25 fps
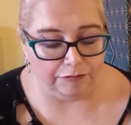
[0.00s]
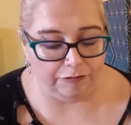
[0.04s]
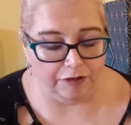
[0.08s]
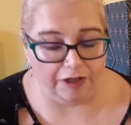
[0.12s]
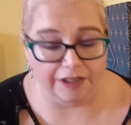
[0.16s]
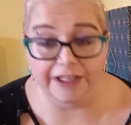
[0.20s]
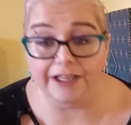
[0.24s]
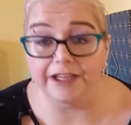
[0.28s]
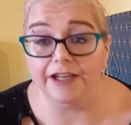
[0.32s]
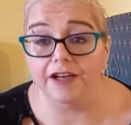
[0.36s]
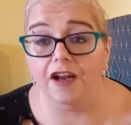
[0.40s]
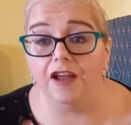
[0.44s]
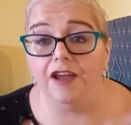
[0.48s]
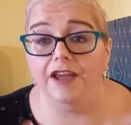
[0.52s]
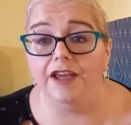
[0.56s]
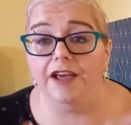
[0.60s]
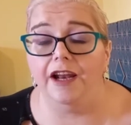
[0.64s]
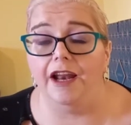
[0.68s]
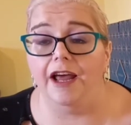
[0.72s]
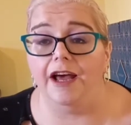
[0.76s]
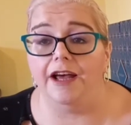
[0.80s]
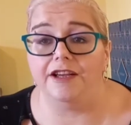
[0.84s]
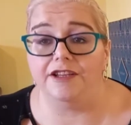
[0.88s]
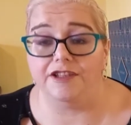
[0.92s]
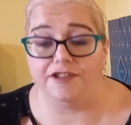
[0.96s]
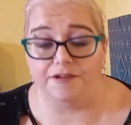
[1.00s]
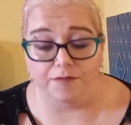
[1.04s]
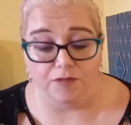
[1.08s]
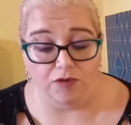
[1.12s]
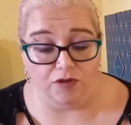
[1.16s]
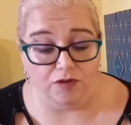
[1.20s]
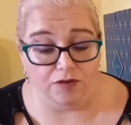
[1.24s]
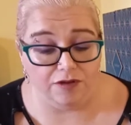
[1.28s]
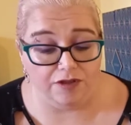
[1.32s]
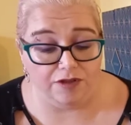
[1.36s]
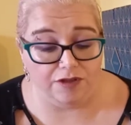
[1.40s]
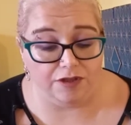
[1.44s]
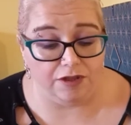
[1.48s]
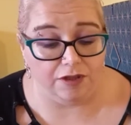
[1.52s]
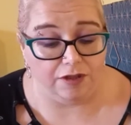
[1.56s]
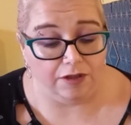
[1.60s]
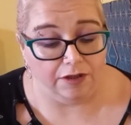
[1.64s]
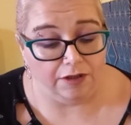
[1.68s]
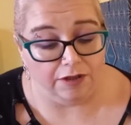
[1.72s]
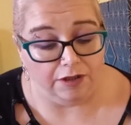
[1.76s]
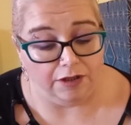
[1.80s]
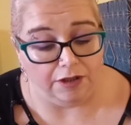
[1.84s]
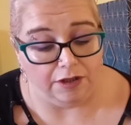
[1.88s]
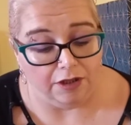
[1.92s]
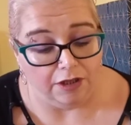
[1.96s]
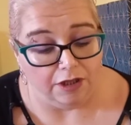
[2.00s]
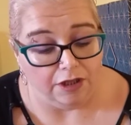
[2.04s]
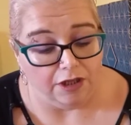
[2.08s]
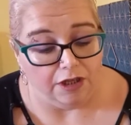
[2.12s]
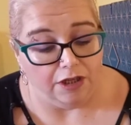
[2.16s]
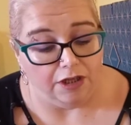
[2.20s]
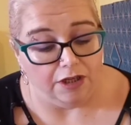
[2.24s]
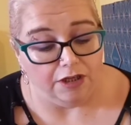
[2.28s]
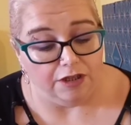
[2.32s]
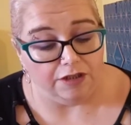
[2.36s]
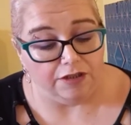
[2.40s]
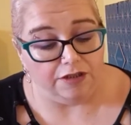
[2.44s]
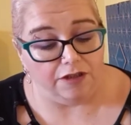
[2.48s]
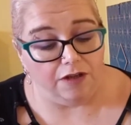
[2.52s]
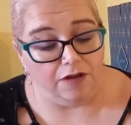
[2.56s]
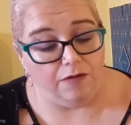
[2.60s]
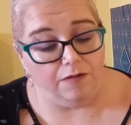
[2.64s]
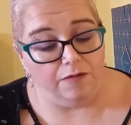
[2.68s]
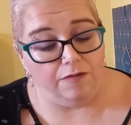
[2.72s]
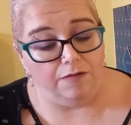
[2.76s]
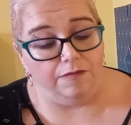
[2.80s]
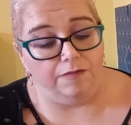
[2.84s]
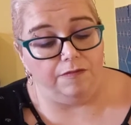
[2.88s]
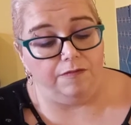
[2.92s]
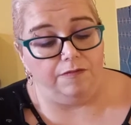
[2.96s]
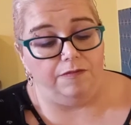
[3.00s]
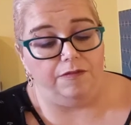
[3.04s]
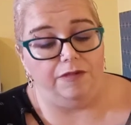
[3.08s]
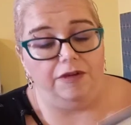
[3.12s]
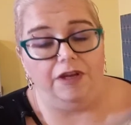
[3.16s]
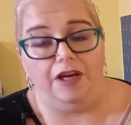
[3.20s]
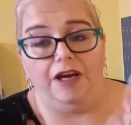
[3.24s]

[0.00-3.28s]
I did like last month. So, we